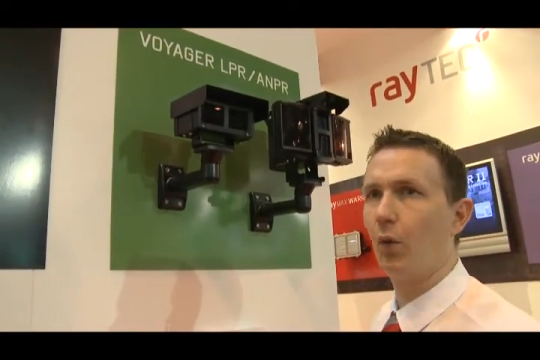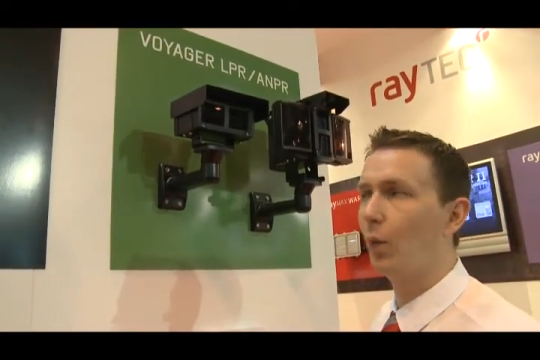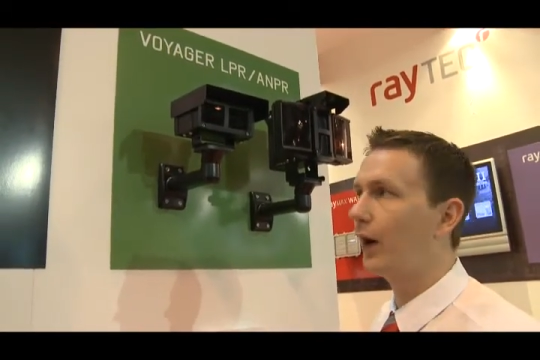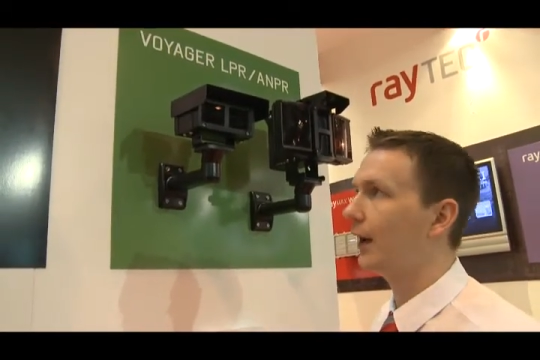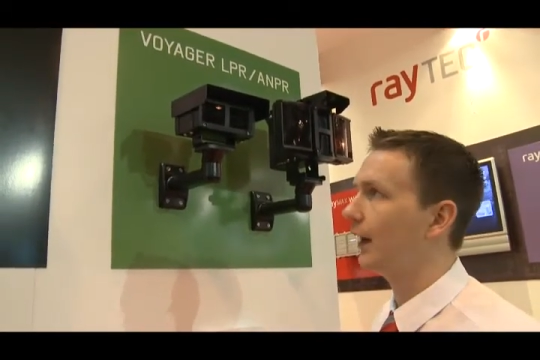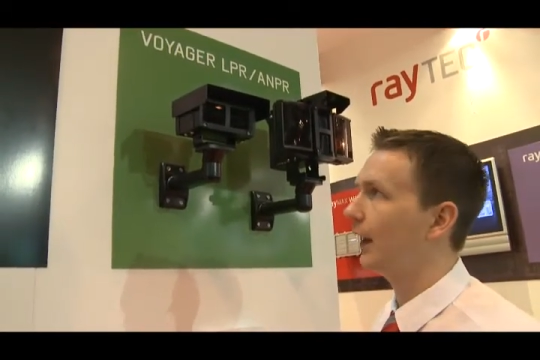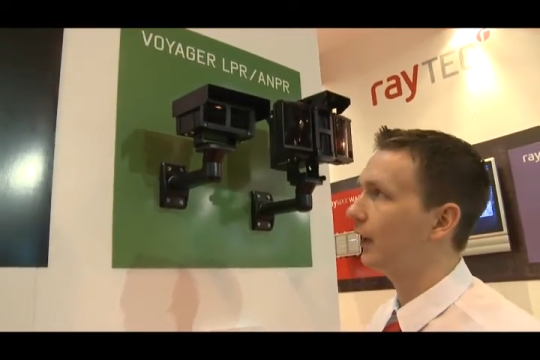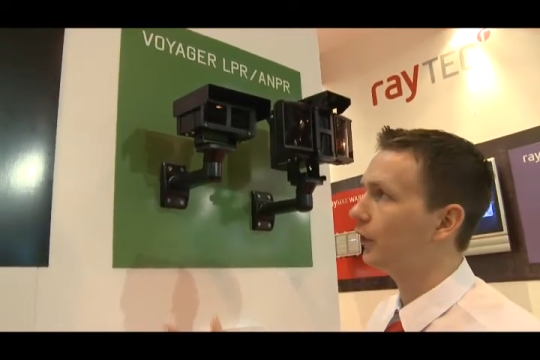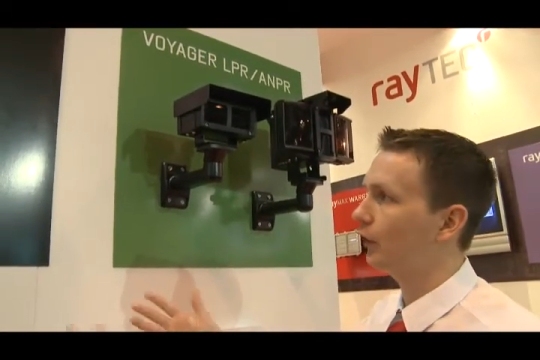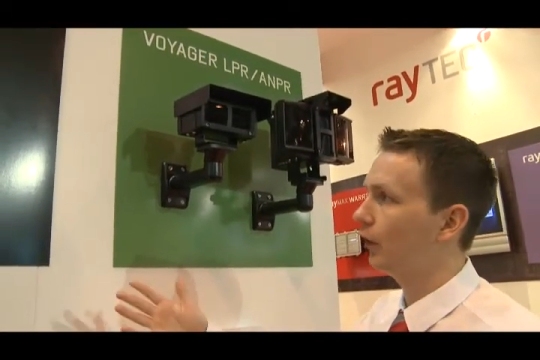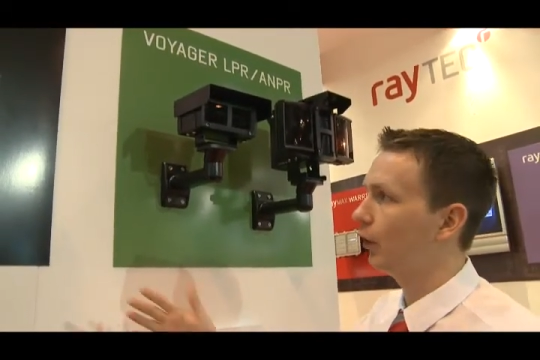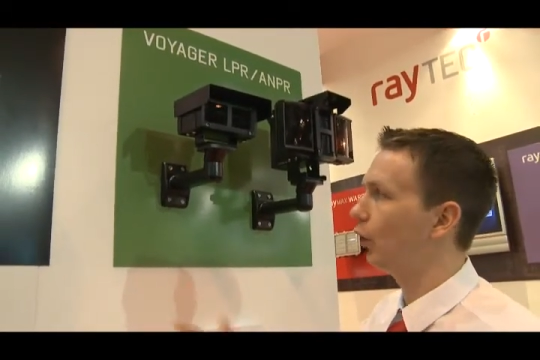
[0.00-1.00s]
white light,
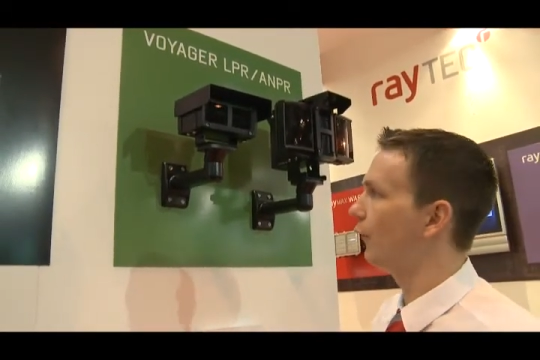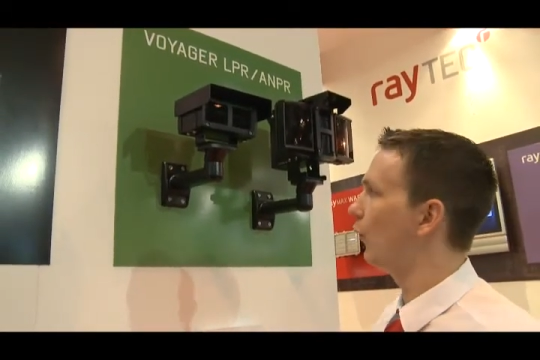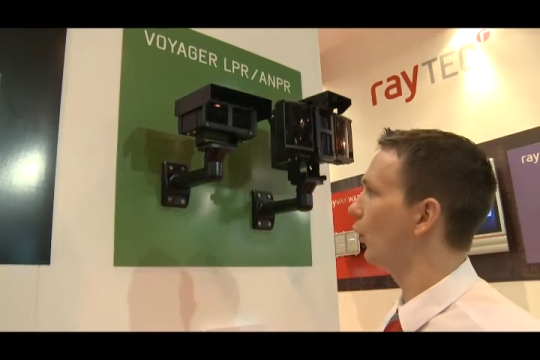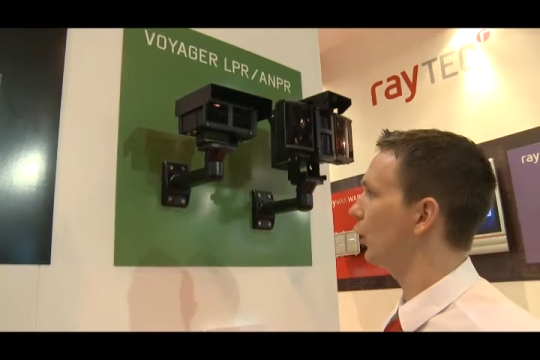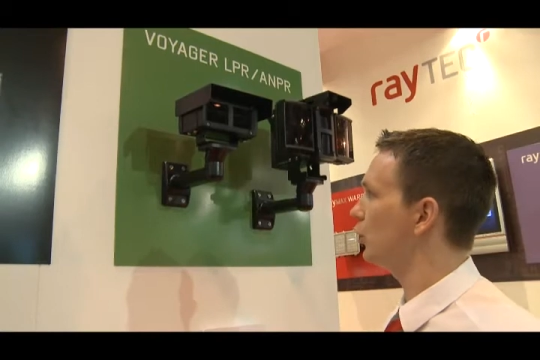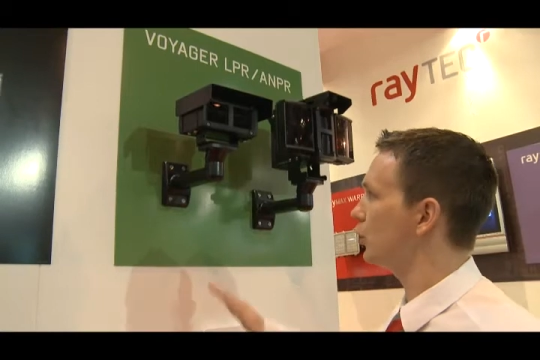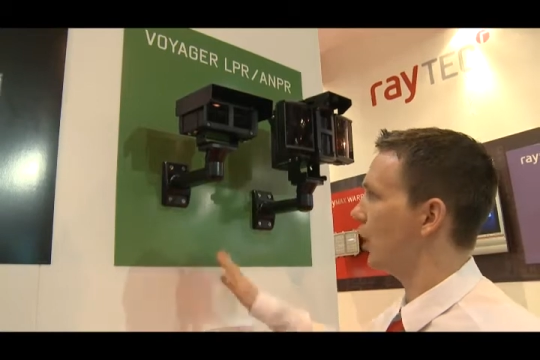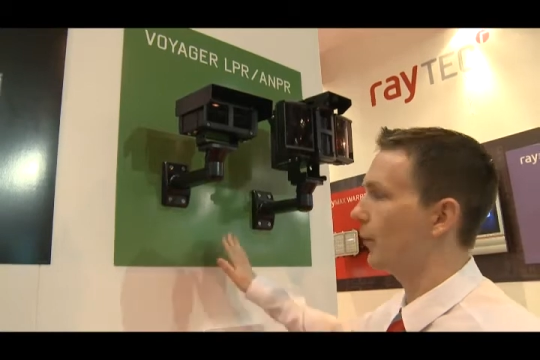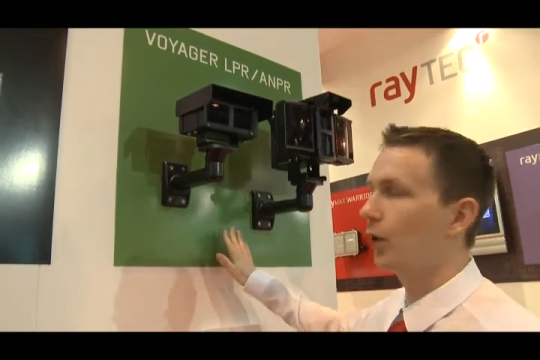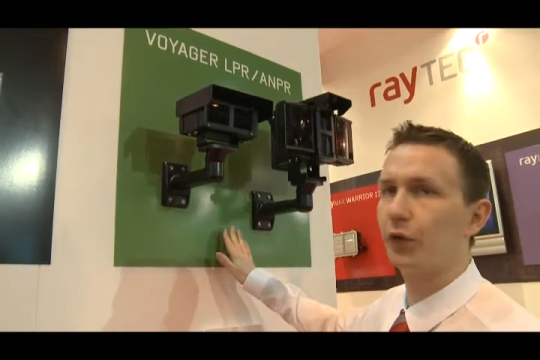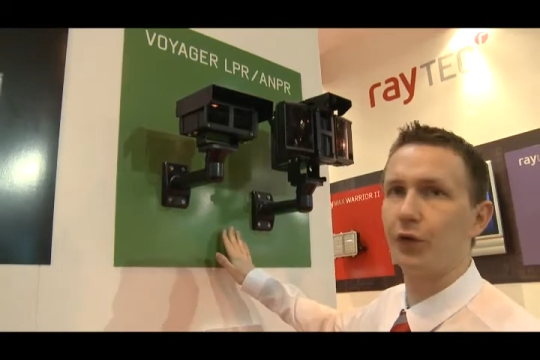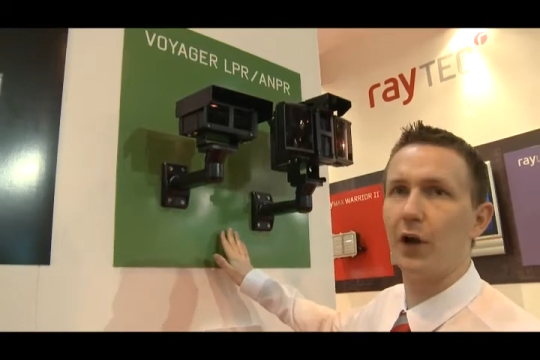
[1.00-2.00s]
low voltage, and
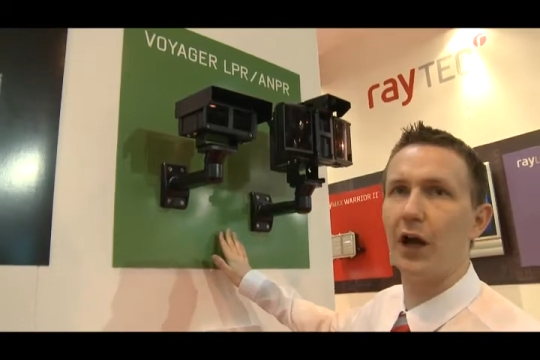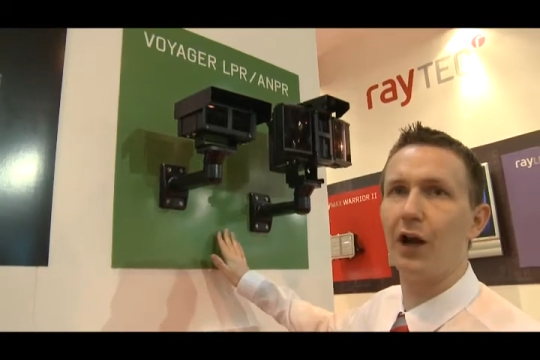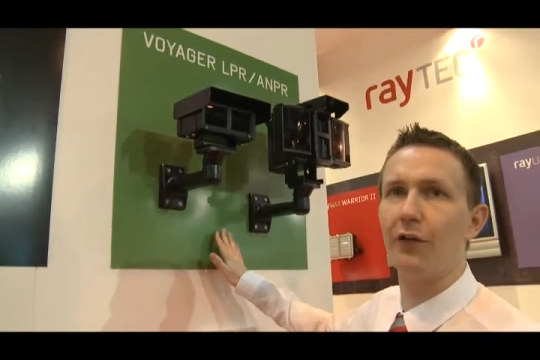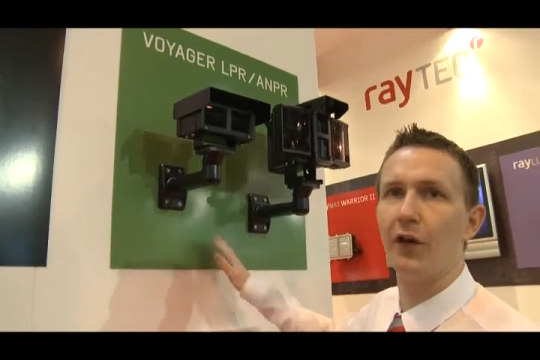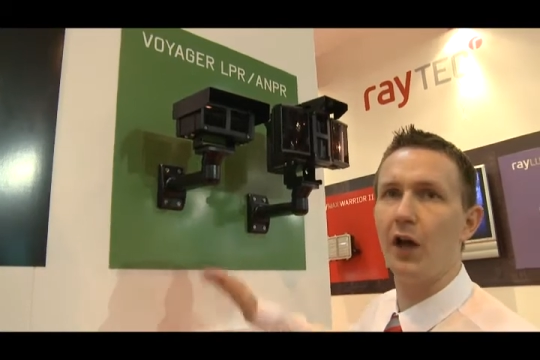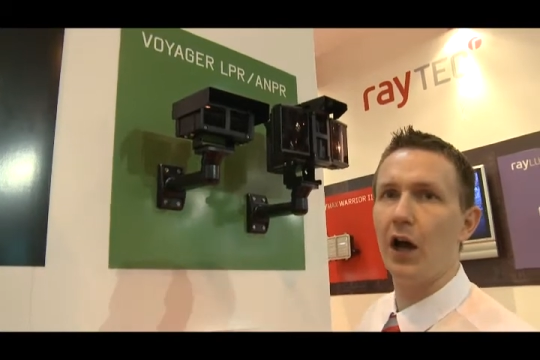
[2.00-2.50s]
we also have